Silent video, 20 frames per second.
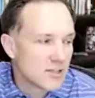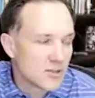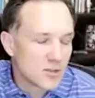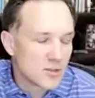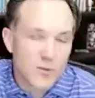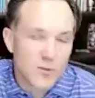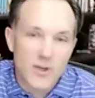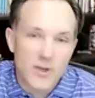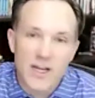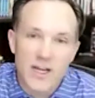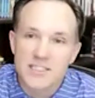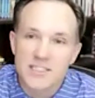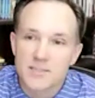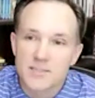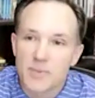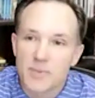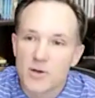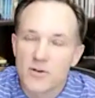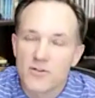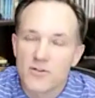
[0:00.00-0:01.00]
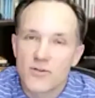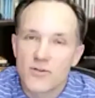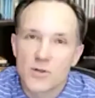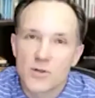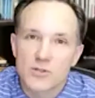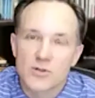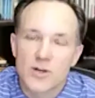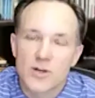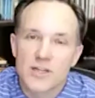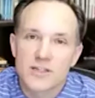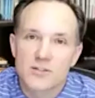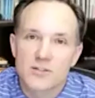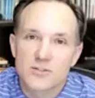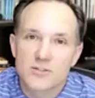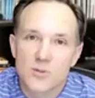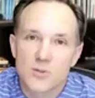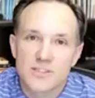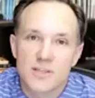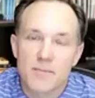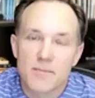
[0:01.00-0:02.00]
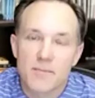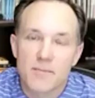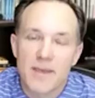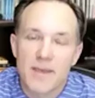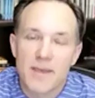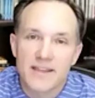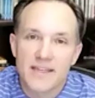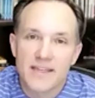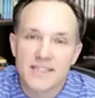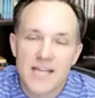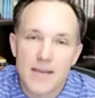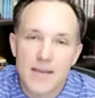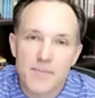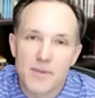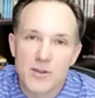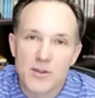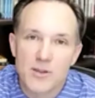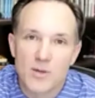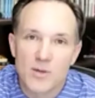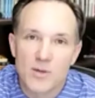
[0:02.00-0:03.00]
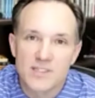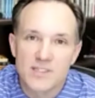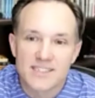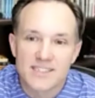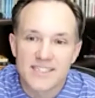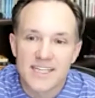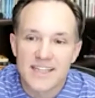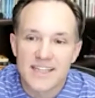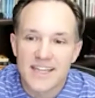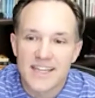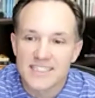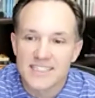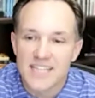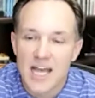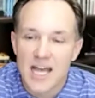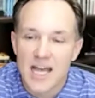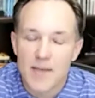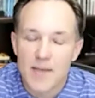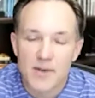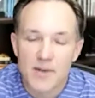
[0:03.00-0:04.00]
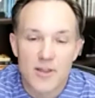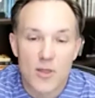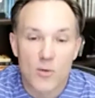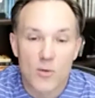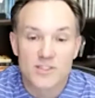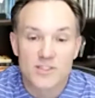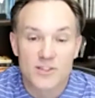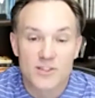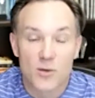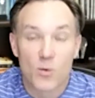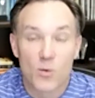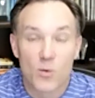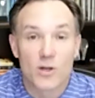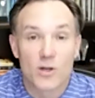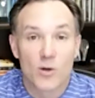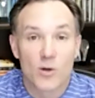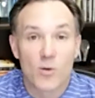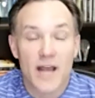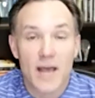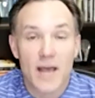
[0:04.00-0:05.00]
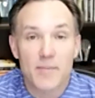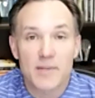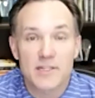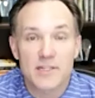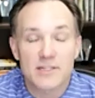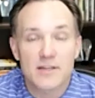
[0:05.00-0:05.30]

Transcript: three kinds of folks, right? There's the ones that make things happen, the ones that see things happen, and then the ones that wonder what happened.